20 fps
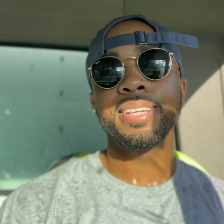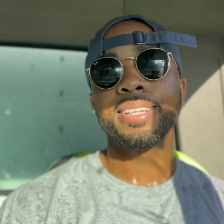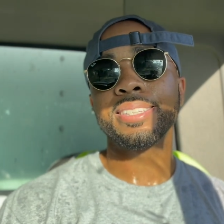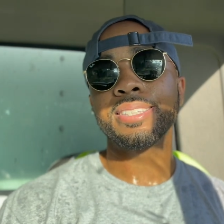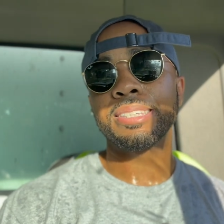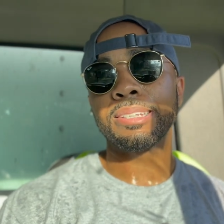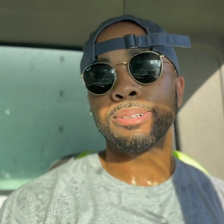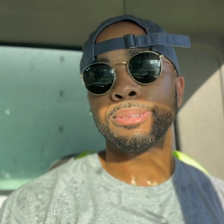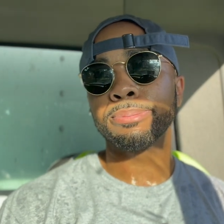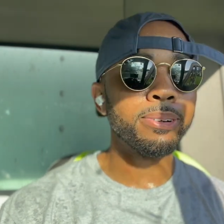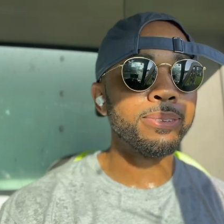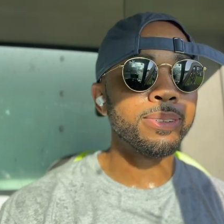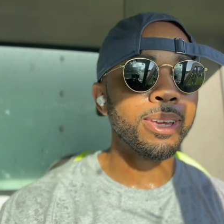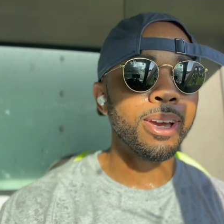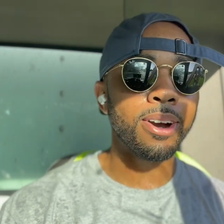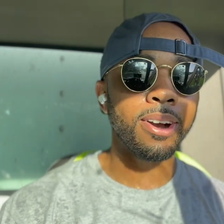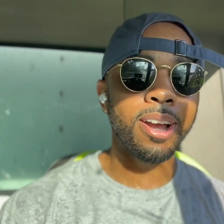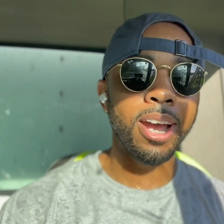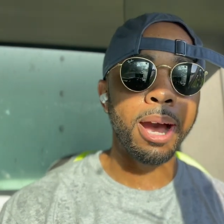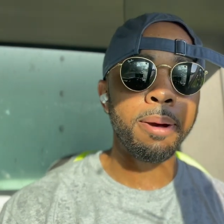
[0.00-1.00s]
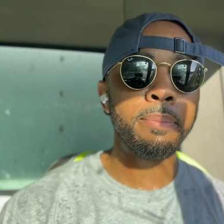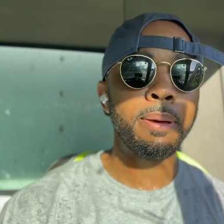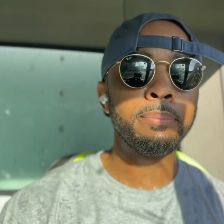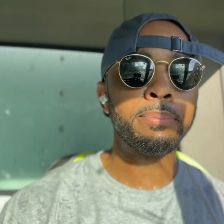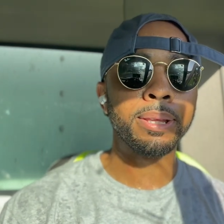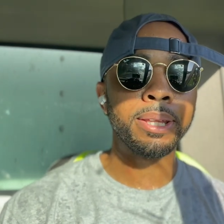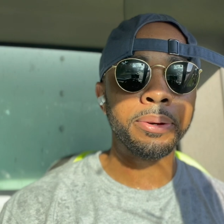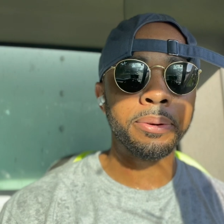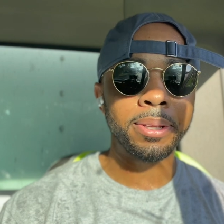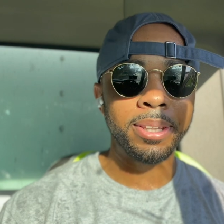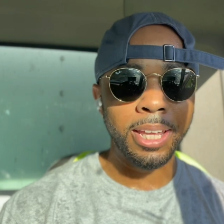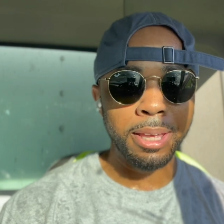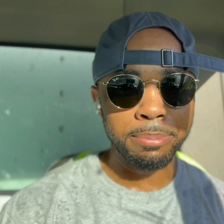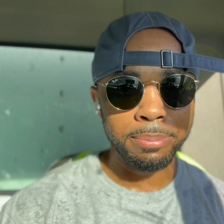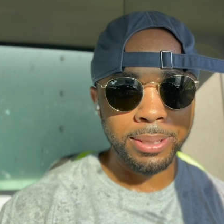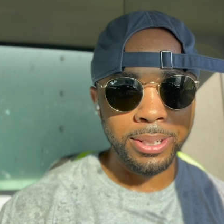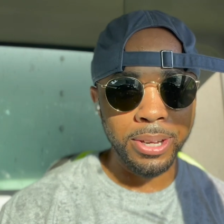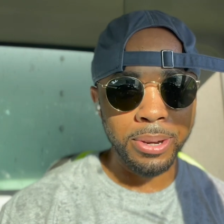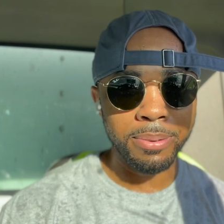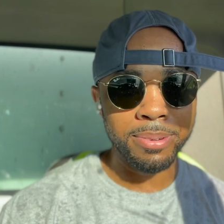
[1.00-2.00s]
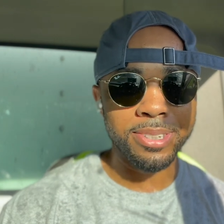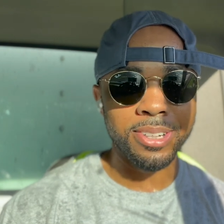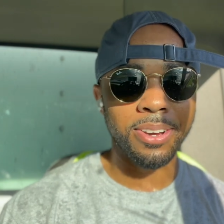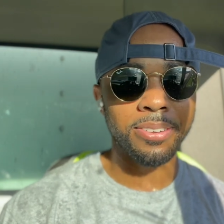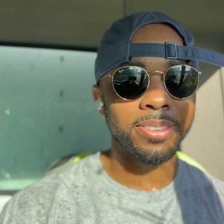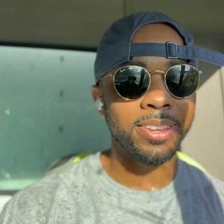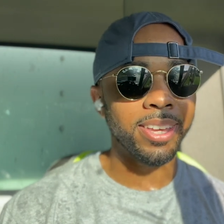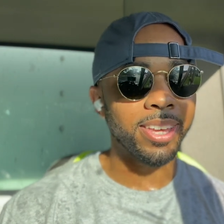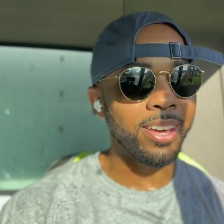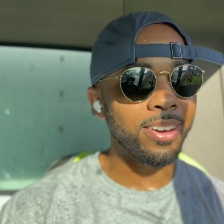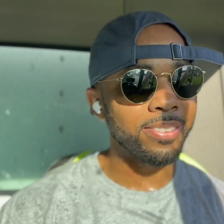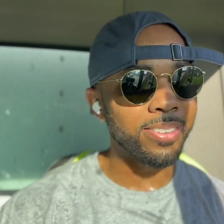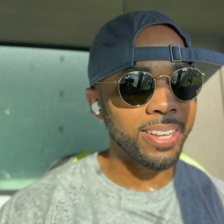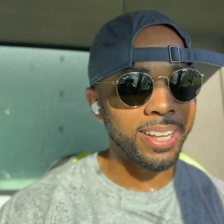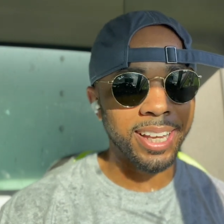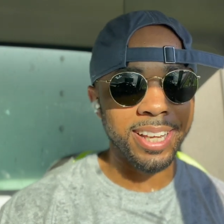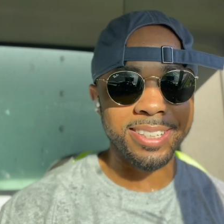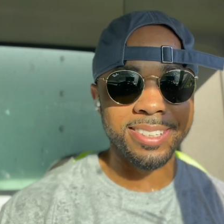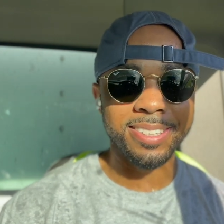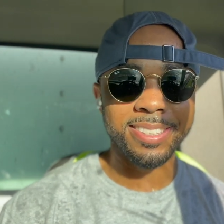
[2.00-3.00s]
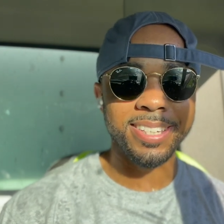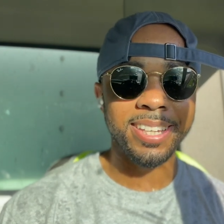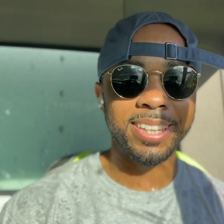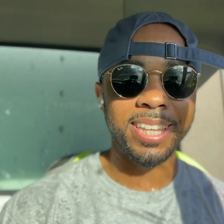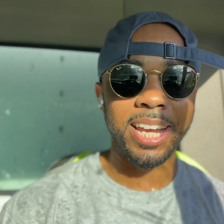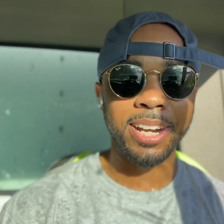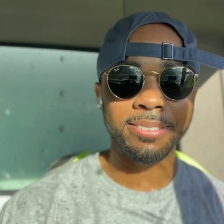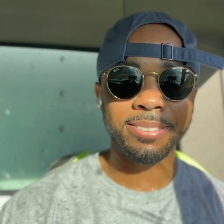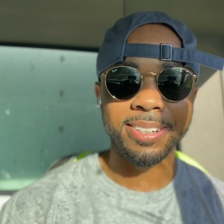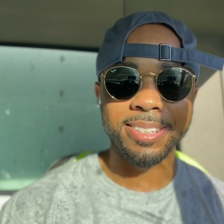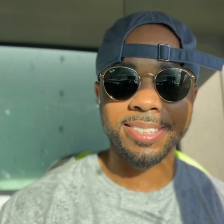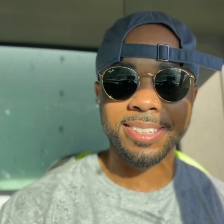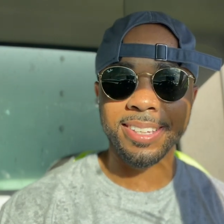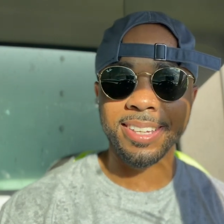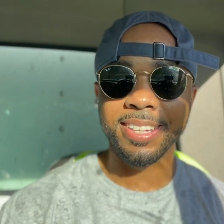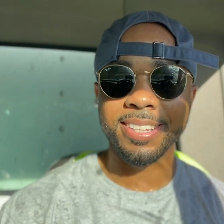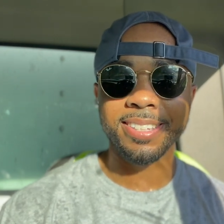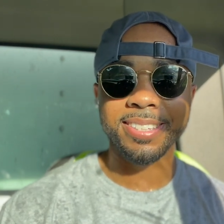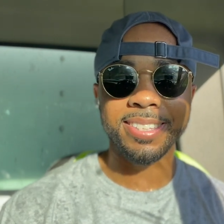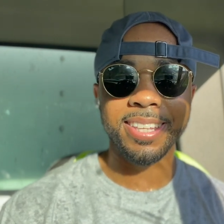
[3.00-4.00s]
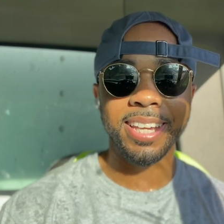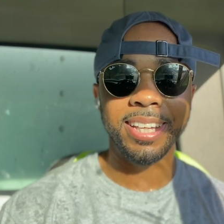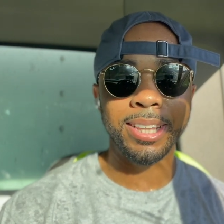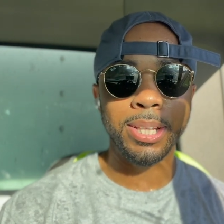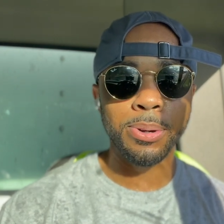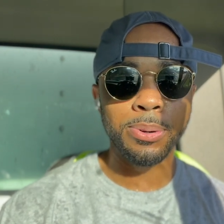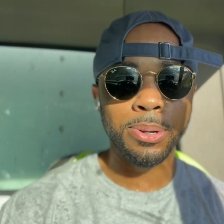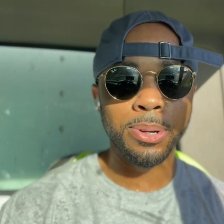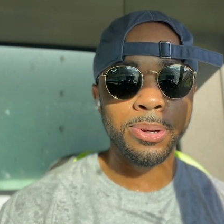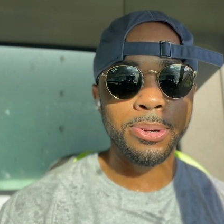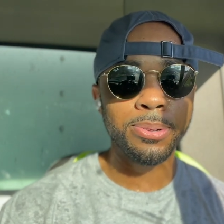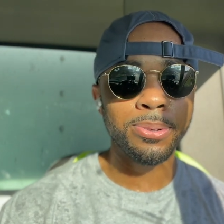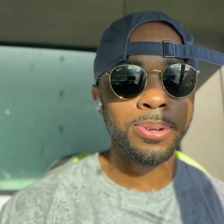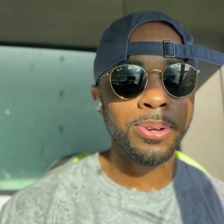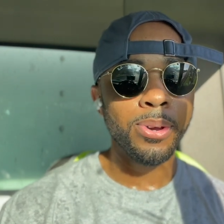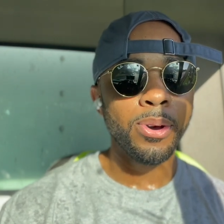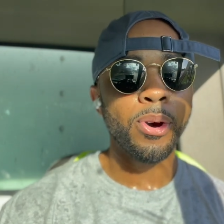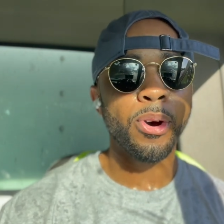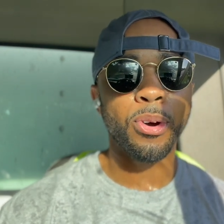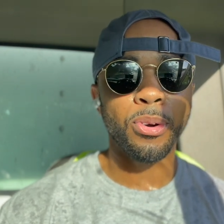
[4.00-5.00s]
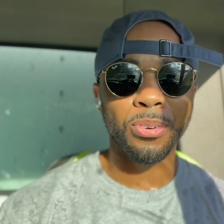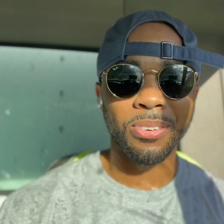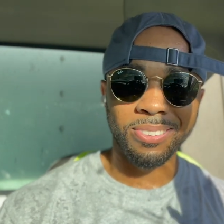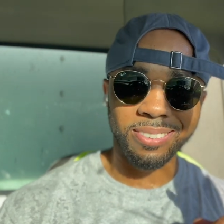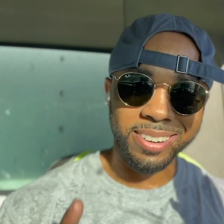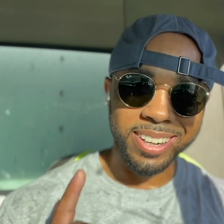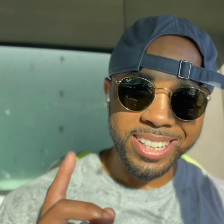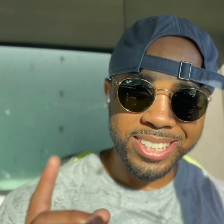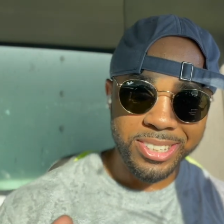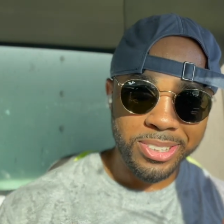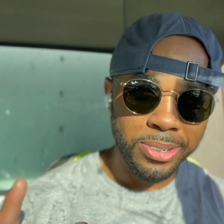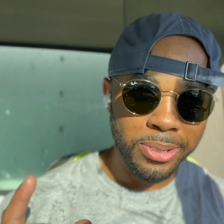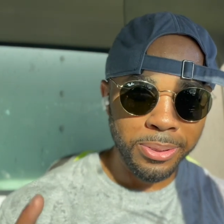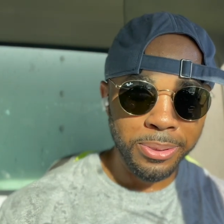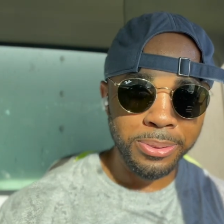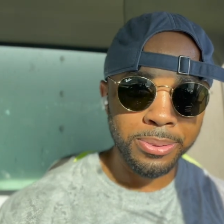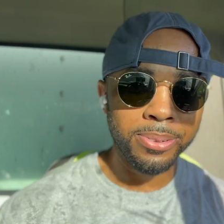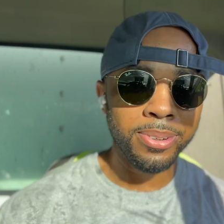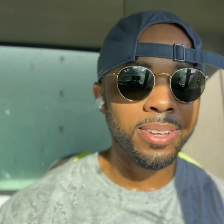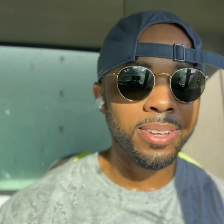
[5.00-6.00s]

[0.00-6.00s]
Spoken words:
So y'all comment below and let me know what y'all think. Y'all think I should take that risk and stay local or regional,